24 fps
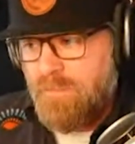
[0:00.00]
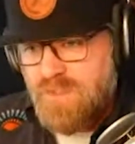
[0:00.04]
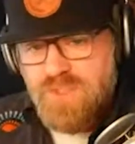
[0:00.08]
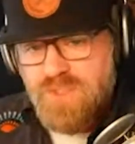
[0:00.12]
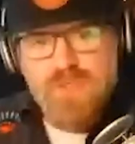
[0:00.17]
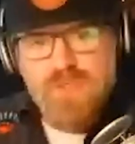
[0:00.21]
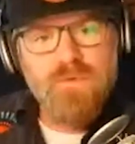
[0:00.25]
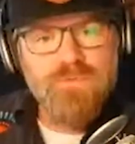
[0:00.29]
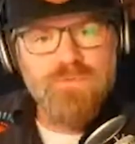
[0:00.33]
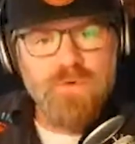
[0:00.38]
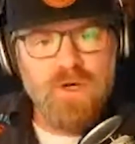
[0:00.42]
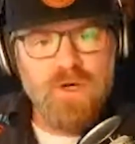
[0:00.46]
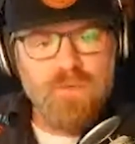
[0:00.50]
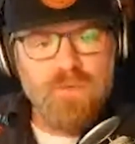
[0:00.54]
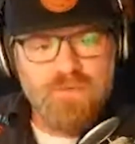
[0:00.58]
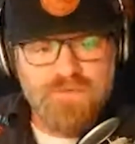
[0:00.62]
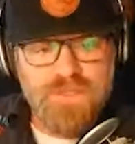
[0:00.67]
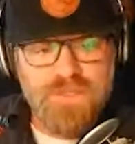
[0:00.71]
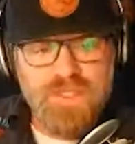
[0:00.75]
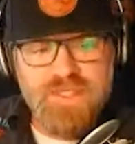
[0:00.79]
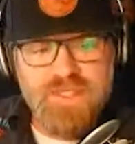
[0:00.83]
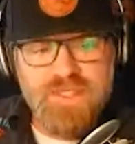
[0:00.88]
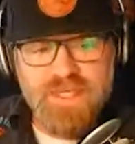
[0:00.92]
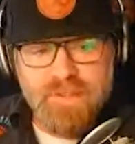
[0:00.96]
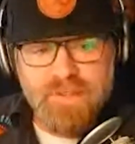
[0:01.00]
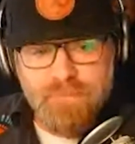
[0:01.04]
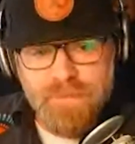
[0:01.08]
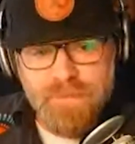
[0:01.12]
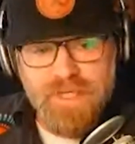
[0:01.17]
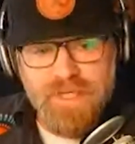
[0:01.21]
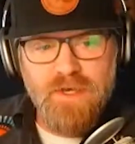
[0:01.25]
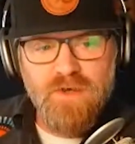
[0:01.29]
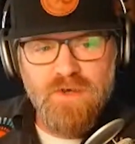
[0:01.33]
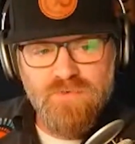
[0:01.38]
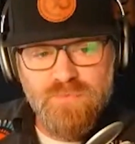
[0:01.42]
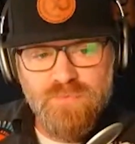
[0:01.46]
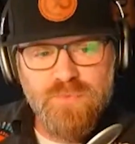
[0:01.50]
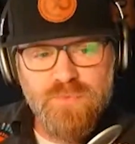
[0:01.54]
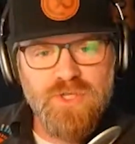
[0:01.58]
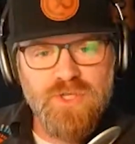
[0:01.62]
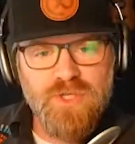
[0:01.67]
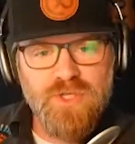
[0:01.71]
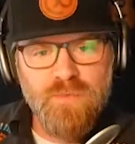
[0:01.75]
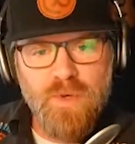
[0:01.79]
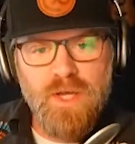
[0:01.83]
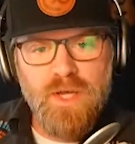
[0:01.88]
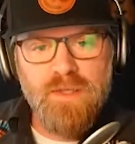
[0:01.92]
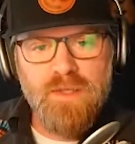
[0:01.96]
But so far, we've seen that pay
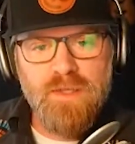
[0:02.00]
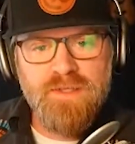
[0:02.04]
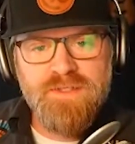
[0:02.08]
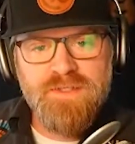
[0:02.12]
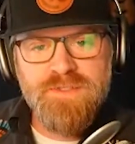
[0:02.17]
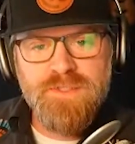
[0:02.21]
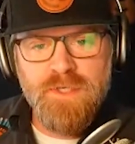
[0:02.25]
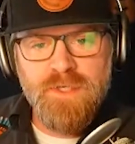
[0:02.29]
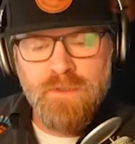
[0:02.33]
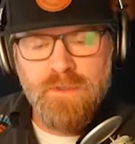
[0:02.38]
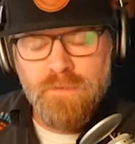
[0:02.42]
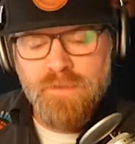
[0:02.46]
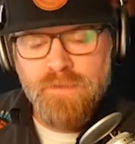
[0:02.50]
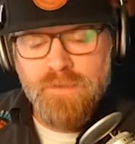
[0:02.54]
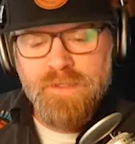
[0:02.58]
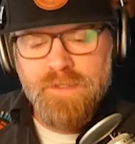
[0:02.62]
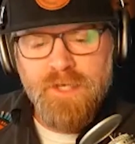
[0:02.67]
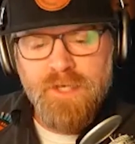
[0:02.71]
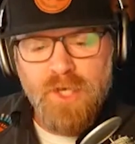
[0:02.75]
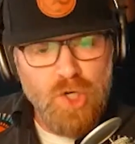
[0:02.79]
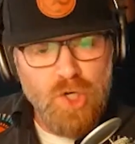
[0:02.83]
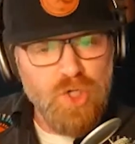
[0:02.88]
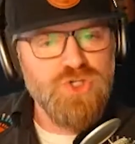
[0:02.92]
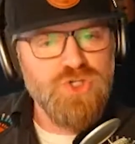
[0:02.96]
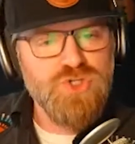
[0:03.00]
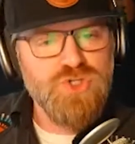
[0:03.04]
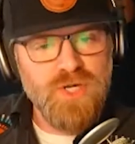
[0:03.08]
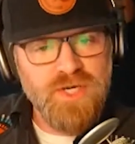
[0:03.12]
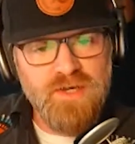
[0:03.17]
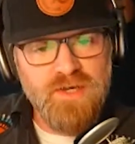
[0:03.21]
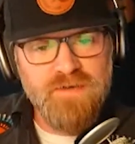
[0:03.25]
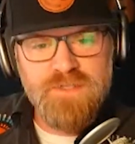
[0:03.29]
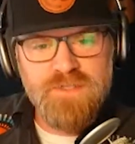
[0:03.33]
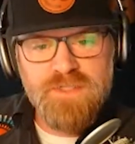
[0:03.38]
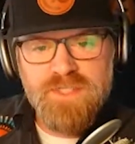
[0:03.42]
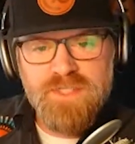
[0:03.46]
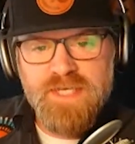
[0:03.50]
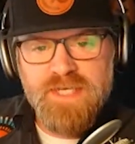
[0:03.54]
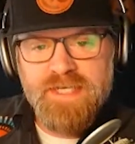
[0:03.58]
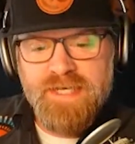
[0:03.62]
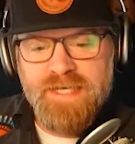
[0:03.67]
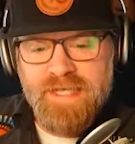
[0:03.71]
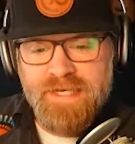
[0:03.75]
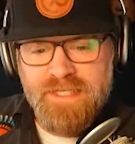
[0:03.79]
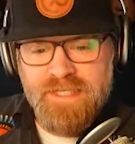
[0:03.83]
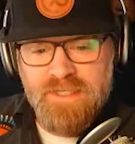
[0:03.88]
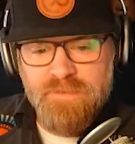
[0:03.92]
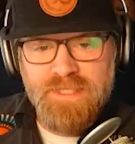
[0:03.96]
off pretty well. And so hard trade-off to
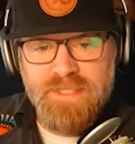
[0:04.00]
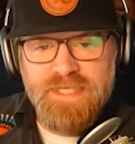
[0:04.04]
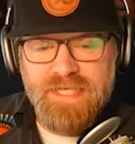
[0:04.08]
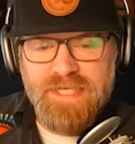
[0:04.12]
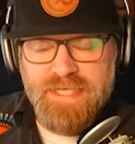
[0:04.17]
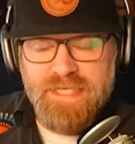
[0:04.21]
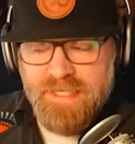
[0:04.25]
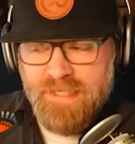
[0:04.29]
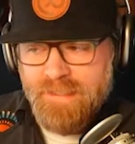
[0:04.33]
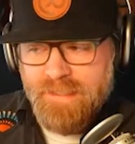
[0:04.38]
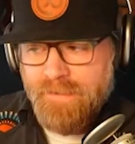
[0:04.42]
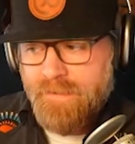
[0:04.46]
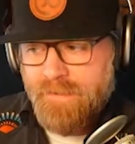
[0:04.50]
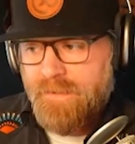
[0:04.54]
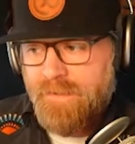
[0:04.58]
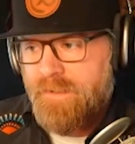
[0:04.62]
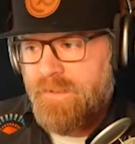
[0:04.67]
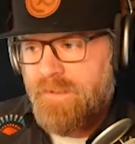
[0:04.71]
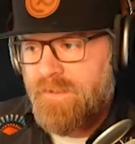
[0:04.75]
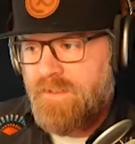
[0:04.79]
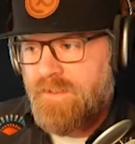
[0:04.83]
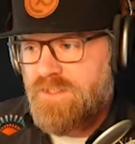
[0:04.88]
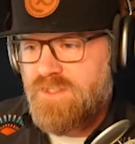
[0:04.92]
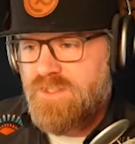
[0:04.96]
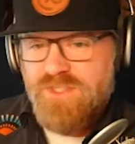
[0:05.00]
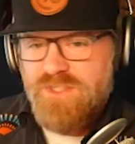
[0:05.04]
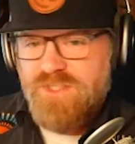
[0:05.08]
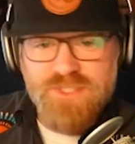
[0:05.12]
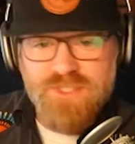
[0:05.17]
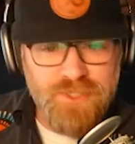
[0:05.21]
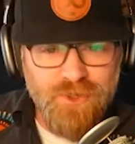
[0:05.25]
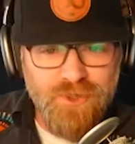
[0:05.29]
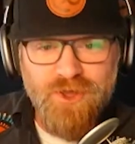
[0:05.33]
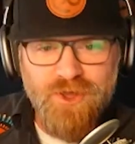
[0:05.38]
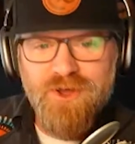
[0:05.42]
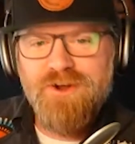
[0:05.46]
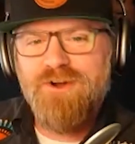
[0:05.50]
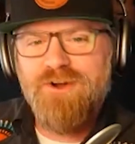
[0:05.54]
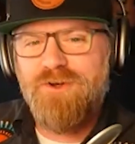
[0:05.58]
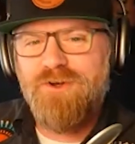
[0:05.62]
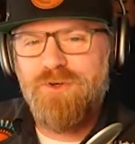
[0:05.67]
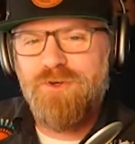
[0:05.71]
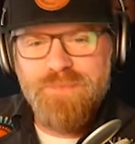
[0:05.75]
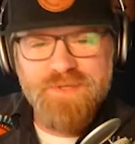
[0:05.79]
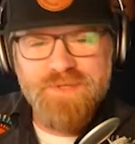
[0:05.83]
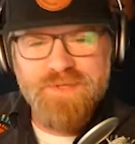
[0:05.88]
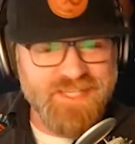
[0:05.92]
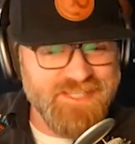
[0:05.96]
take on in the beginning, still
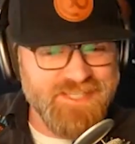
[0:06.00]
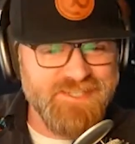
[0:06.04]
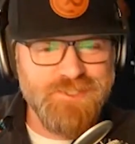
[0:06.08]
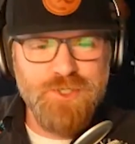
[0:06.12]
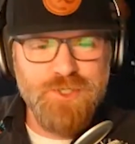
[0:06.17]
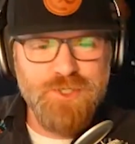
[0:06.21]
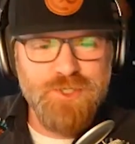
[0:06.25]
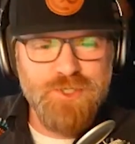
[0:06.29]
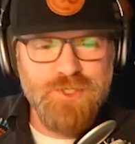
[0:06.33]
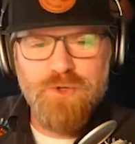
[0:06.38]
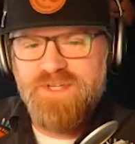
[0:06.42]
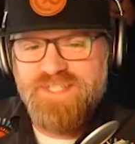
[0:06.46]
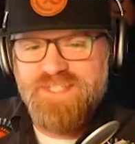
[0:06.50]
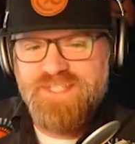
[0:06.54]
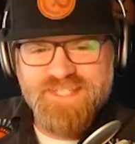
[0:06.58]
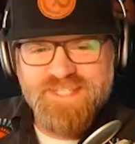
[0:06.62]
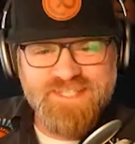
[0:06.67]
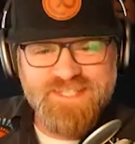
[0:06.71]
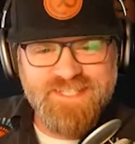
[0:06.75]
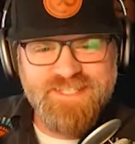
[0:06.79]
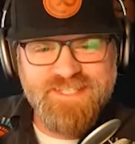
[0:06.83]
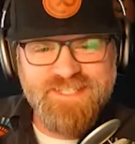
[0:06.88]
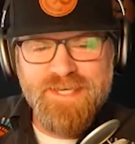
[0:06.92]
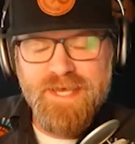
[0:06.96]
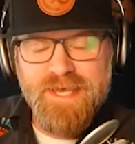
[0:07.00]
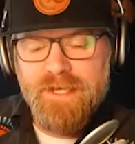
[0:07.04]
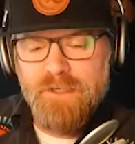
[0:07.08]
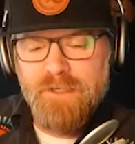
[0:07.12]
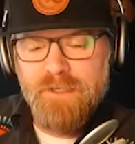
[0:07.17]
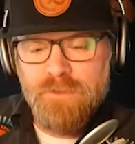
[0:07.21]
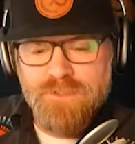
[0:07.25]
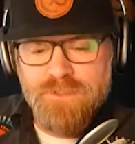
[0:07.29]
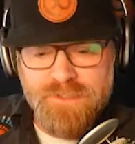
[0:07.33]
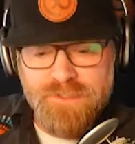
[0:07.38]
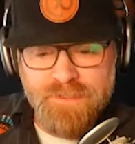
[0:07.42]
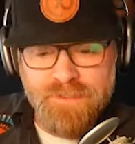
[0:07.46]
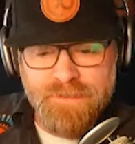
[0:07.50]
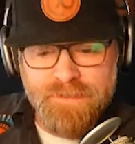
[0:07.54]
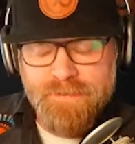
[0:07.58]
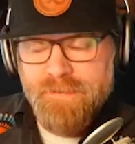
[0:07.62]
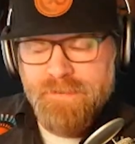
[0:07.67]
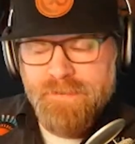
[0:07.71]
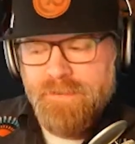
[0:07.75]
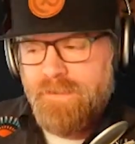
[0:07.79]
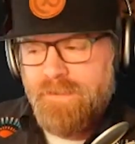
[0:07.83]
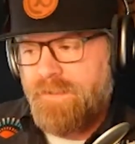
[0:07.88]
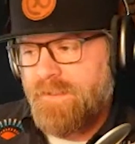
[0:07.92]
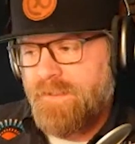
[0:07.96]
hard because there's always this desire
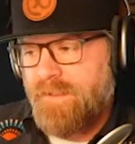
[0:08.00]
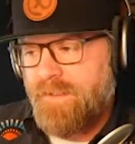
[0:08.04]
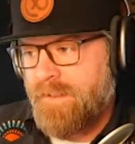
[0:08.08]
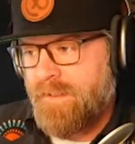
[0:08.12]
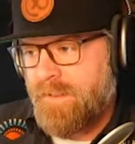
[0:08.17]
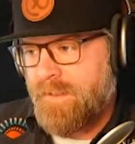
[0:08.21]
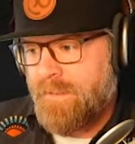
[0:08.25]
to